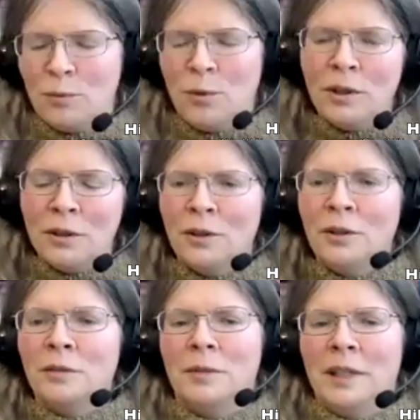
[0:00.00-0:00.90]
what
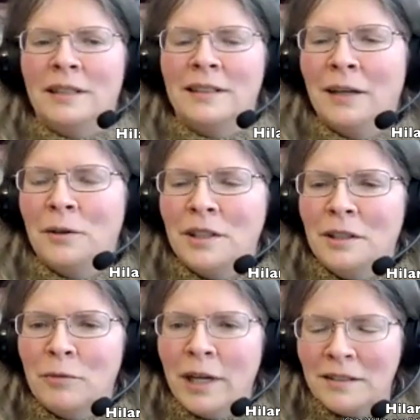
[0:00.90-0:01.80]
your
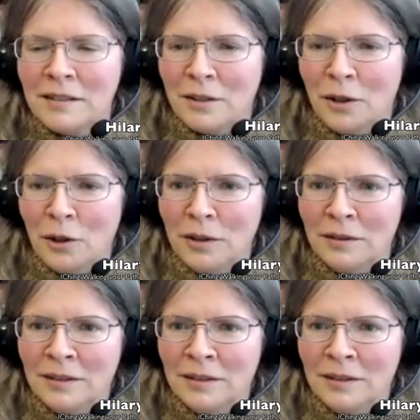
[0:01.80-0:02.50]
integrity rests on